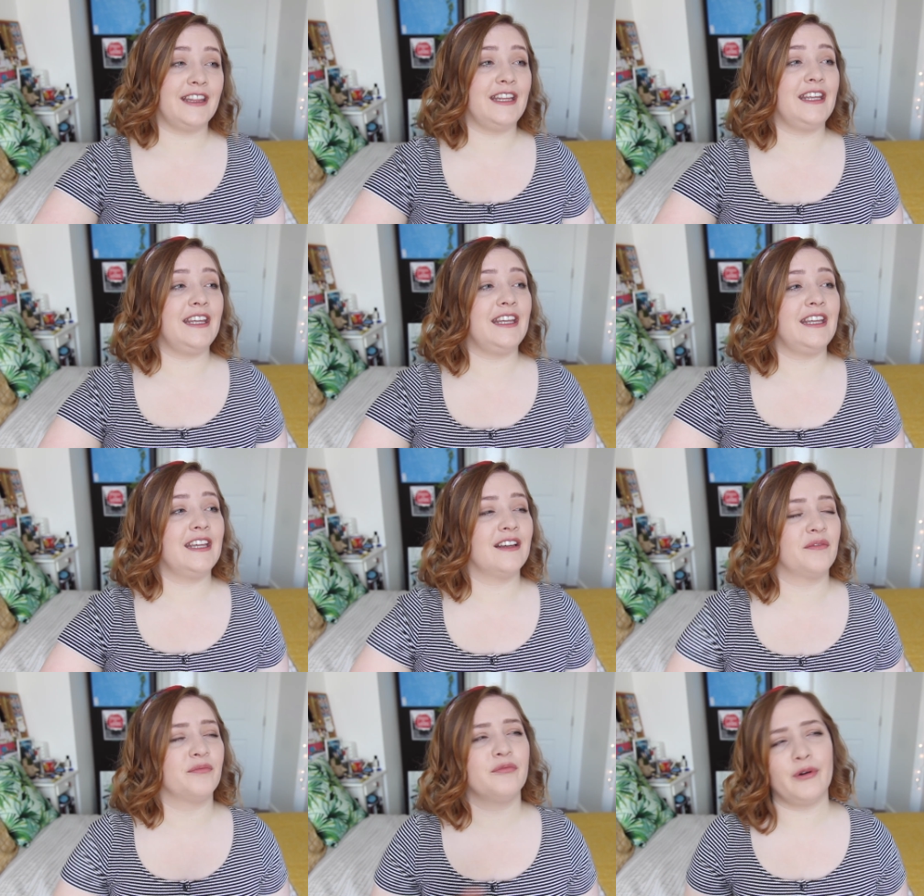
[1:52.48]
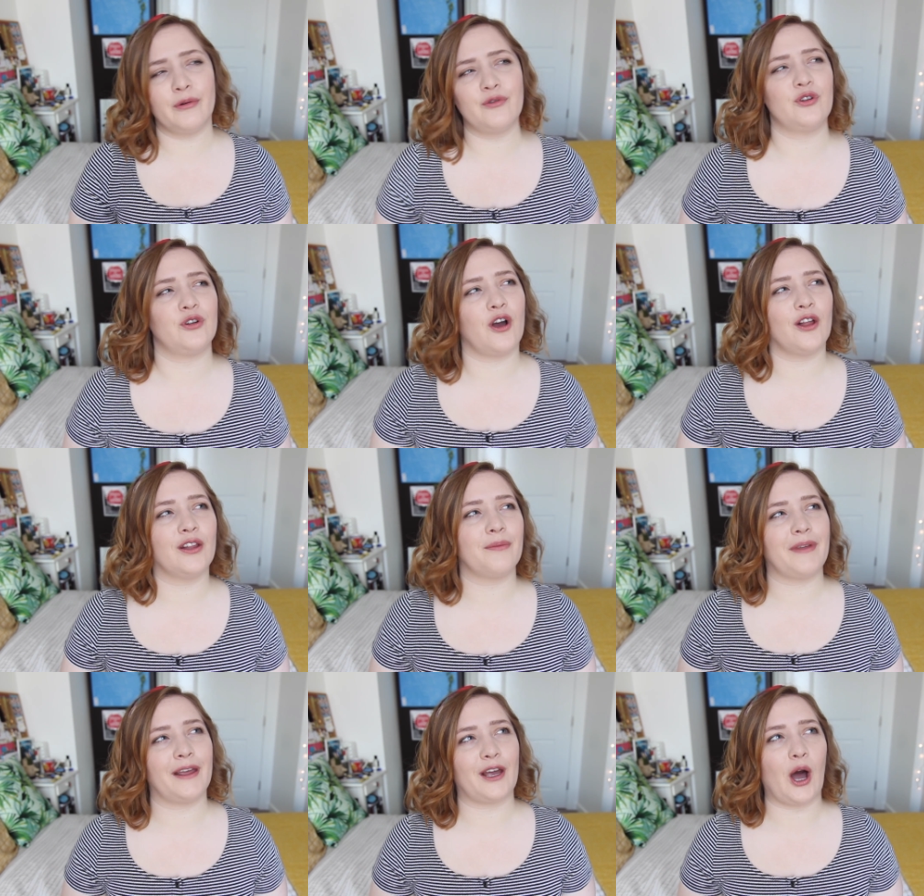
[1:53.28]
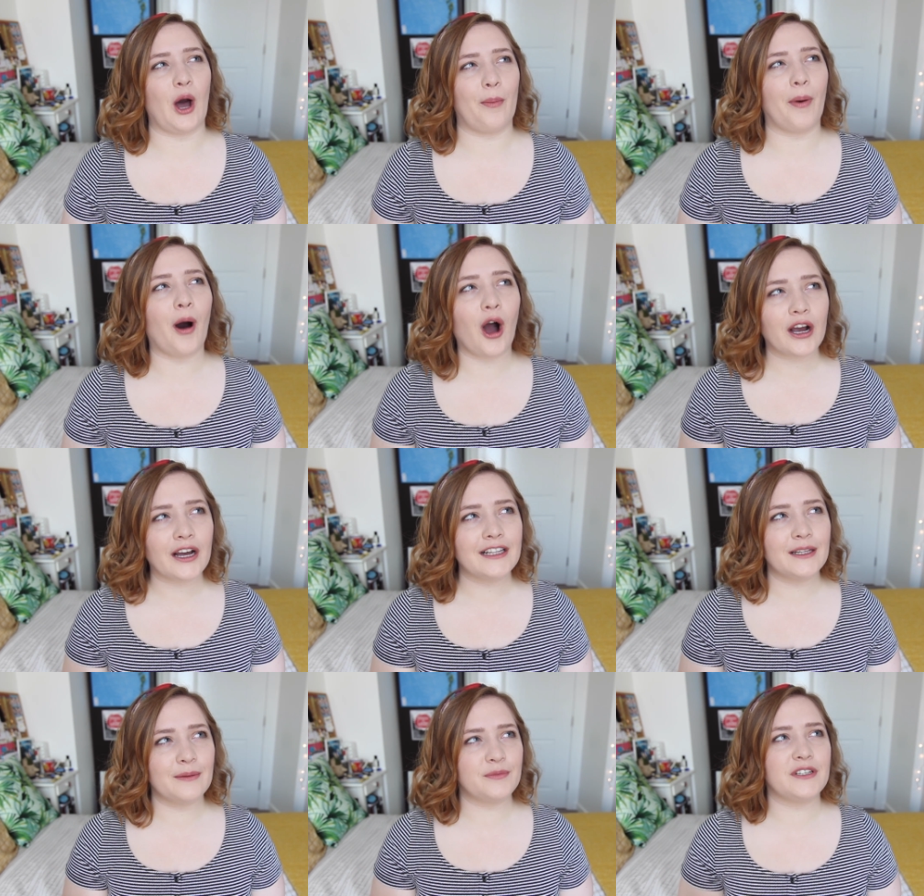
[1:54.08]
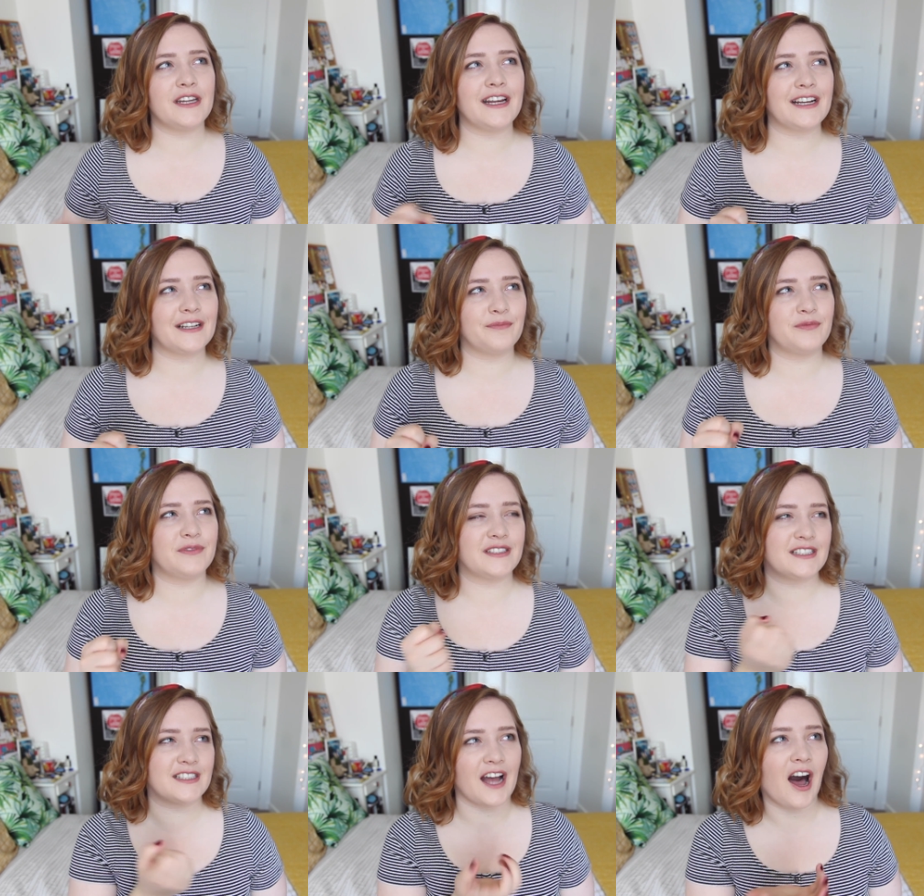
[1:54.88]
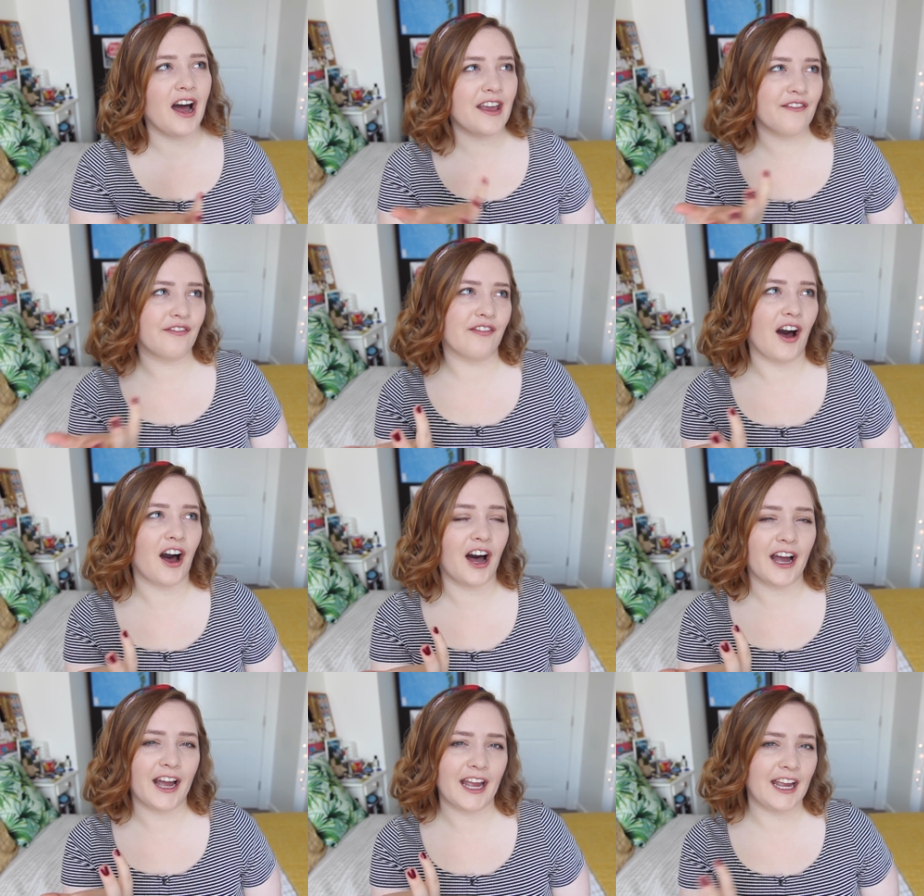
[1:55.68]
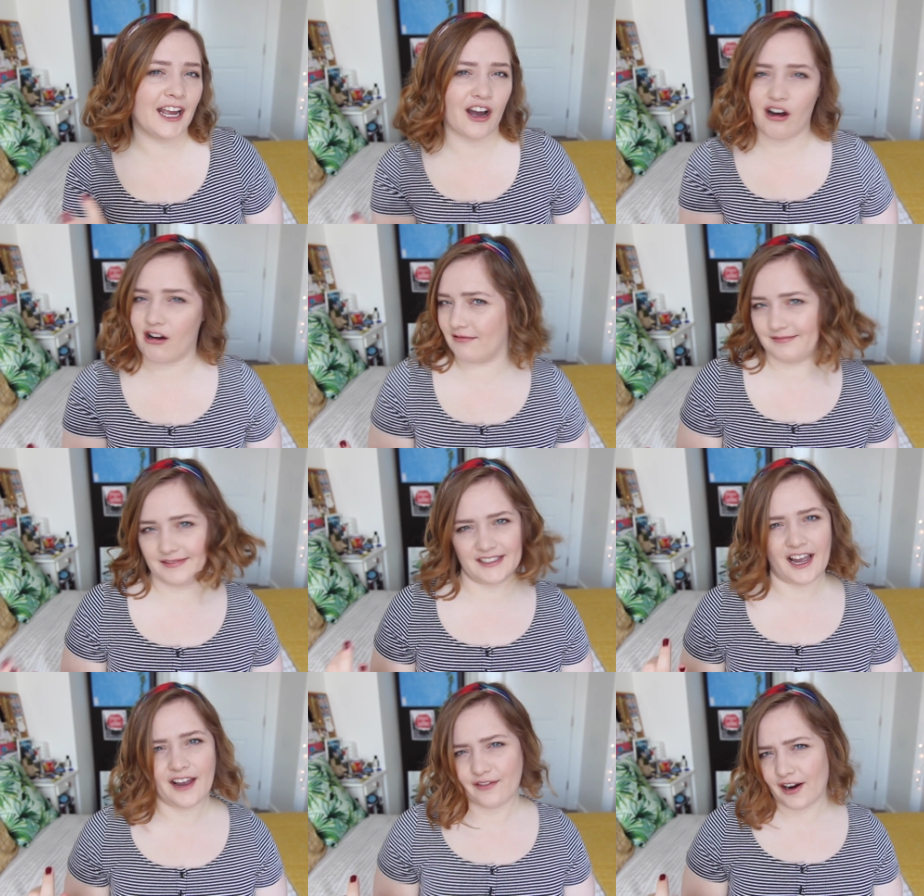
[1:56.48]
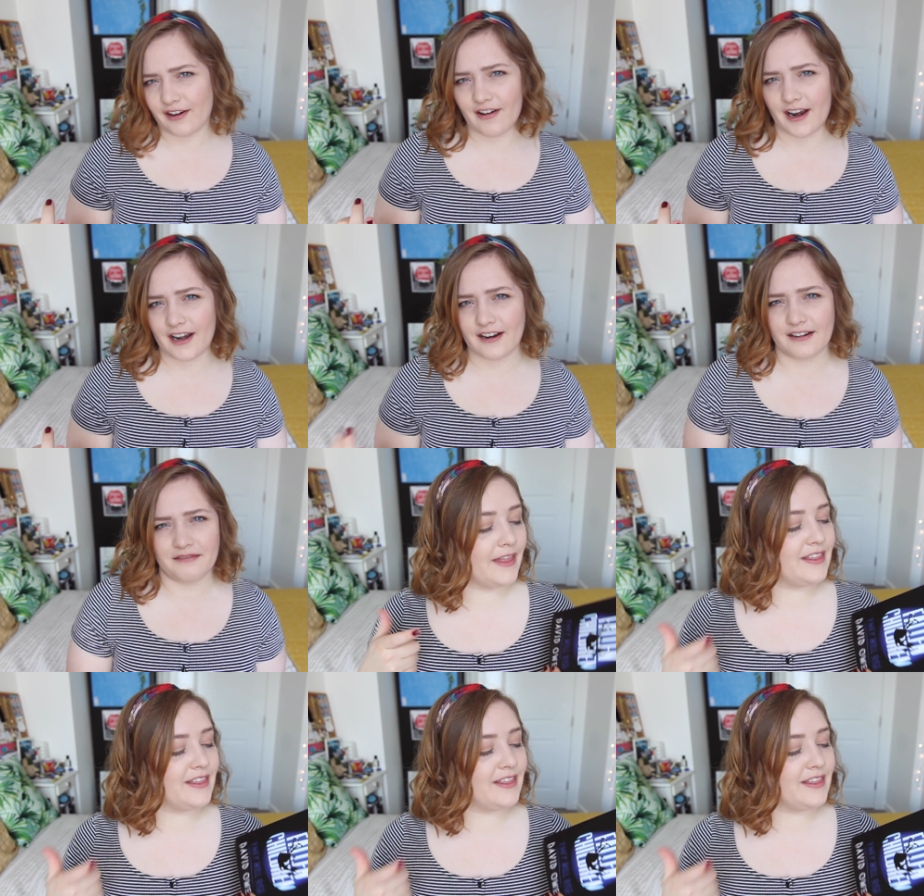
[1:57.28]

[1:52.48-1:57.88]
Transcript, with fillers: the, what would you call him, like apocalyptic sci-fi sci-fi writer?